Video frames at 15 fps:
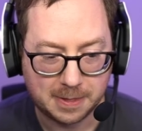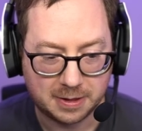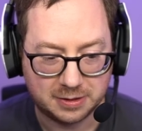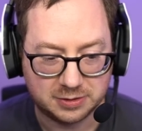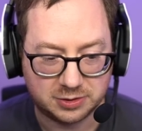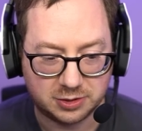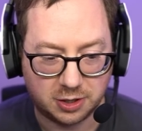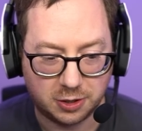
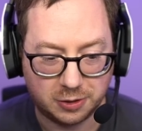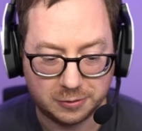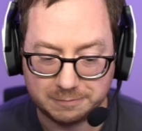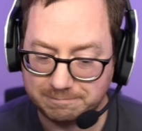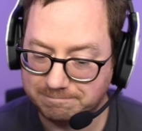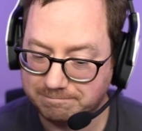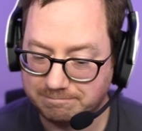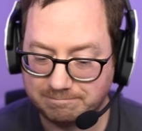So,
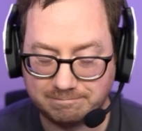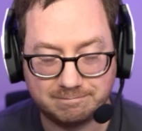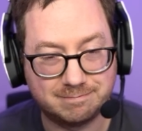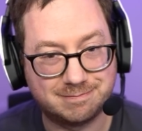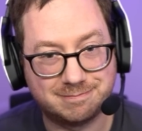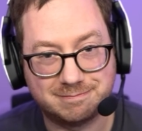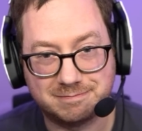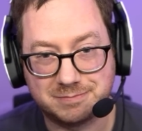
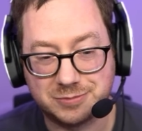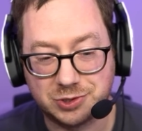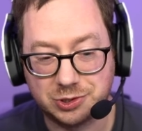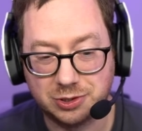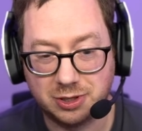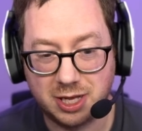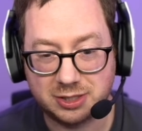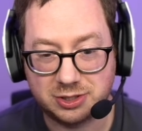
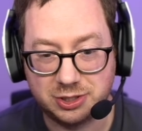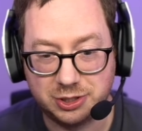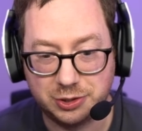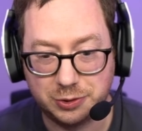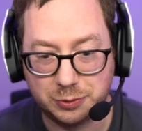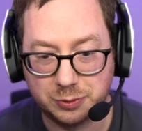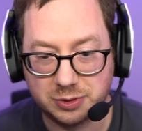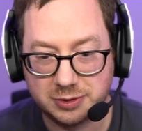good luck to
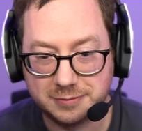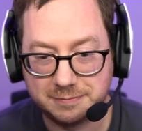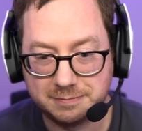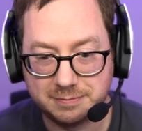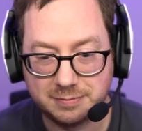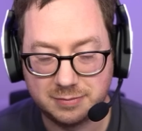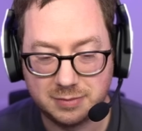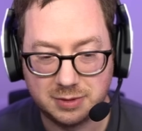you.
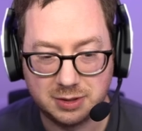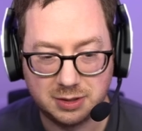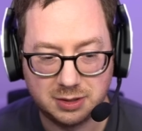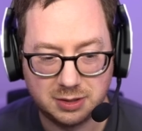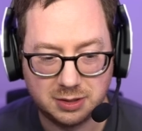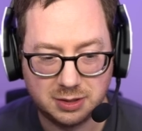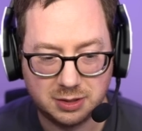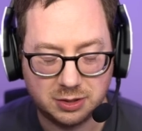
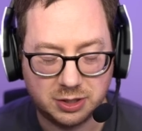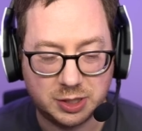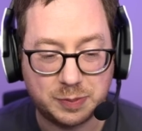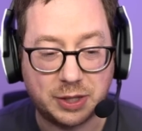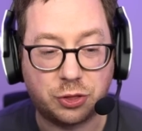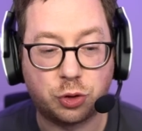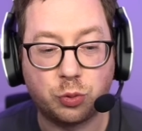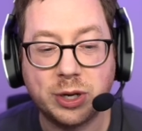He's
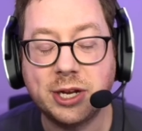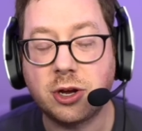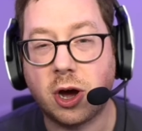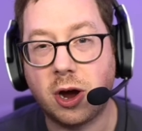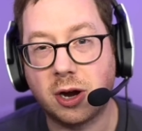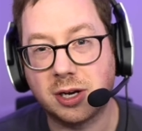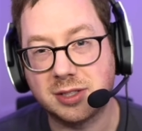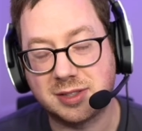played three
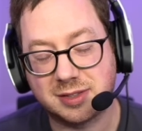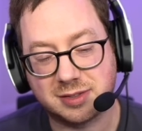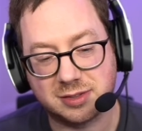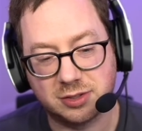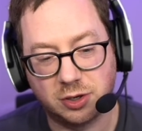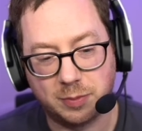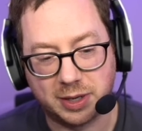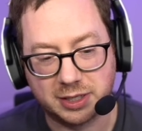cards.
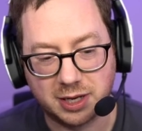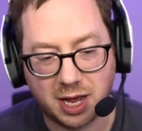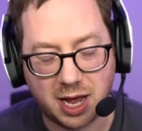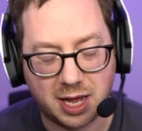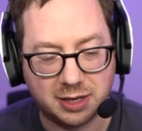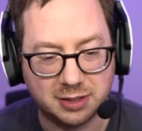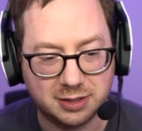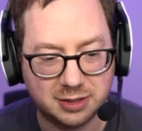Oh my
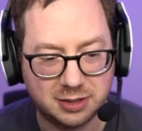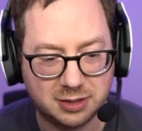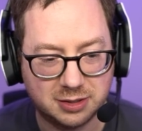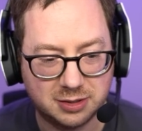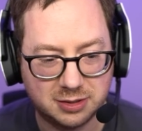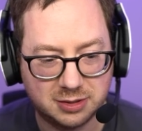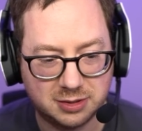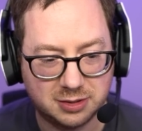god.
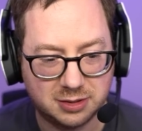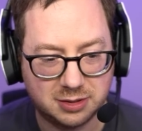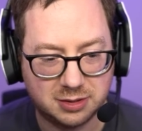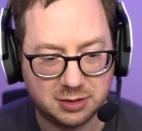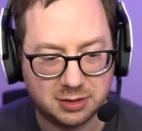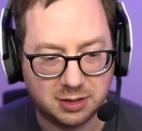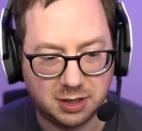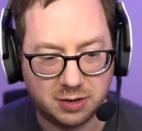
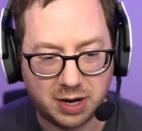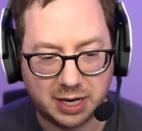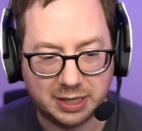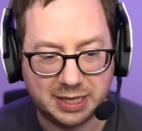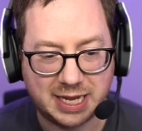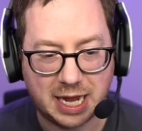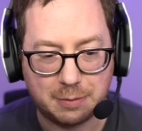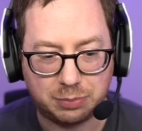All right,
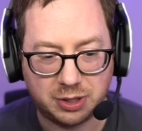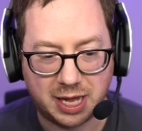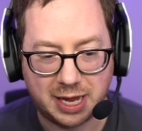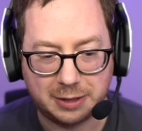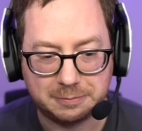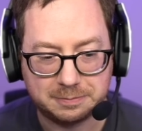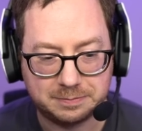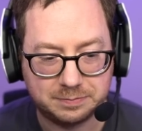he can't
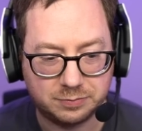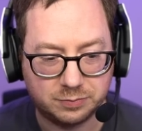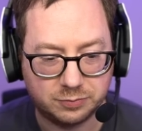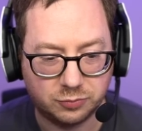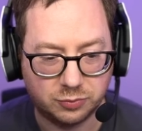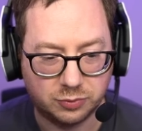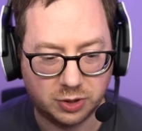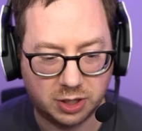play.
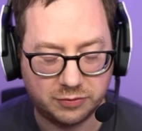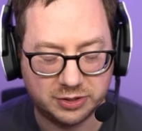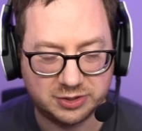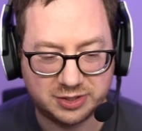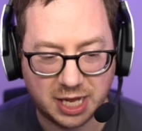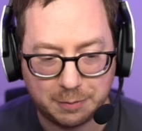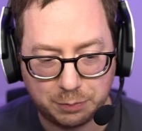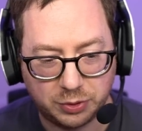Whatever is
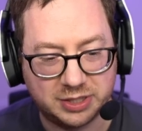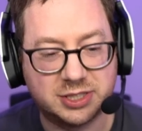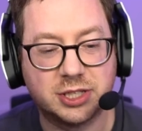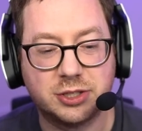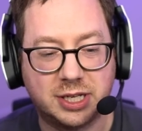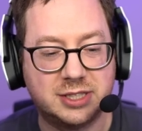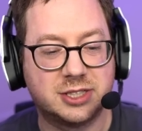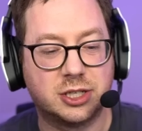Deadpool. He's, he
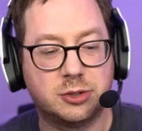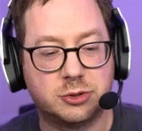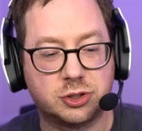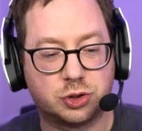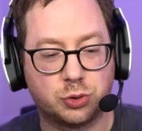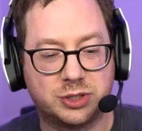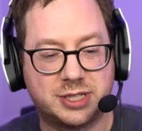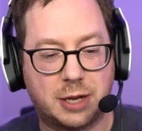going to
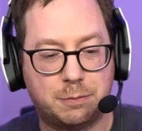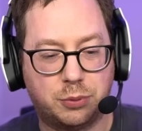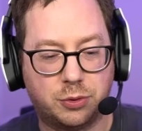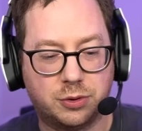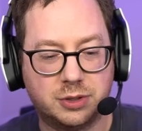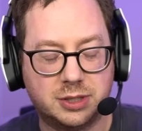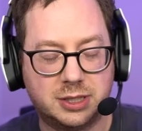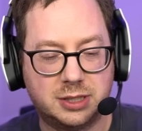destroy
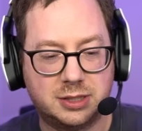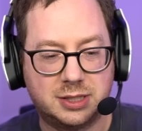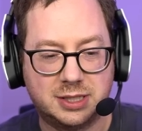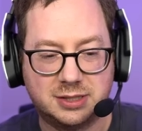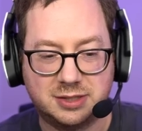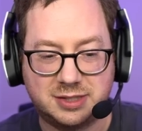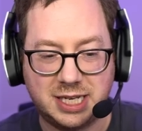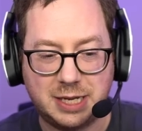Deadpool.
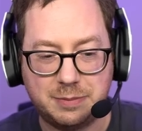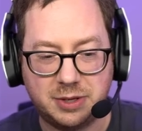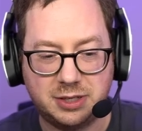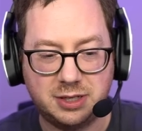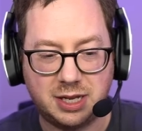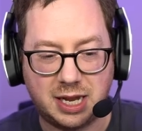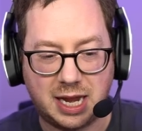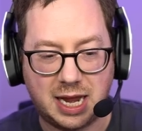The
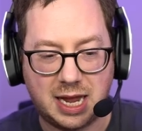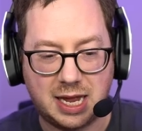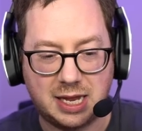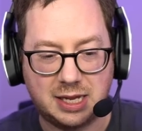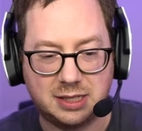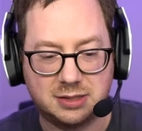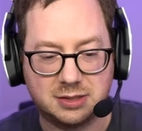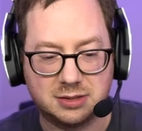Demon
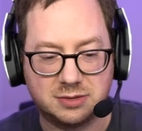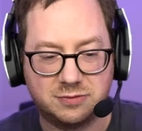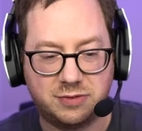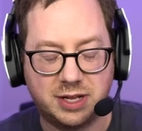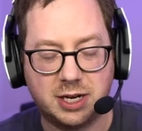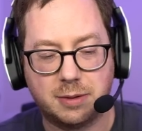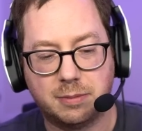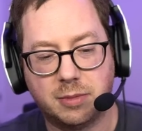and
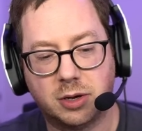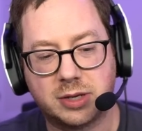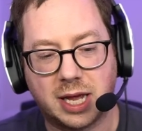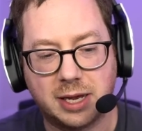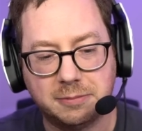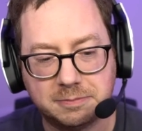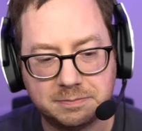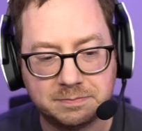Venom.
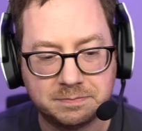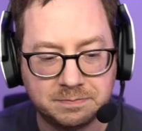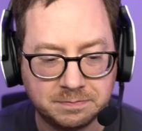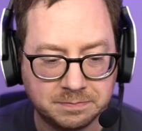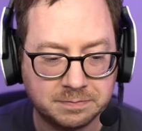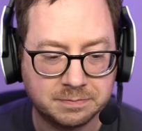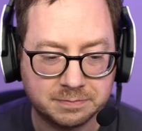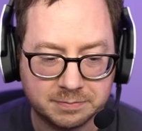Okay.
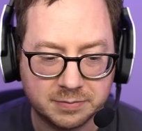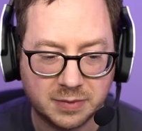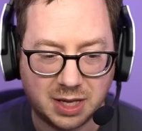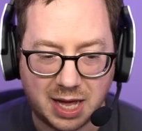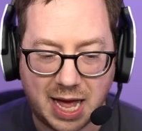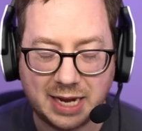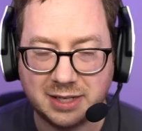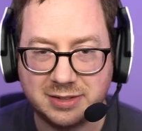
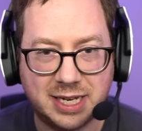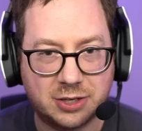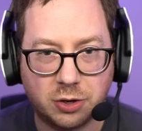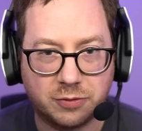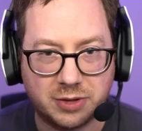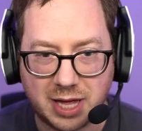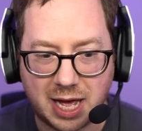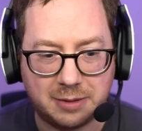I can take
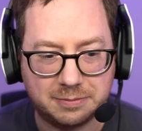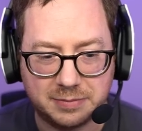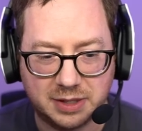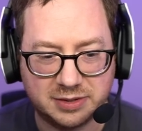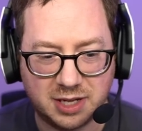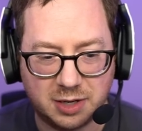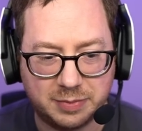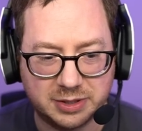over that.
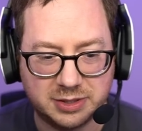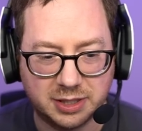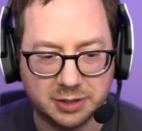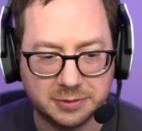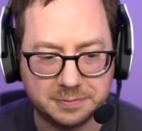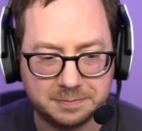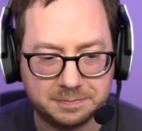That's not a big deal.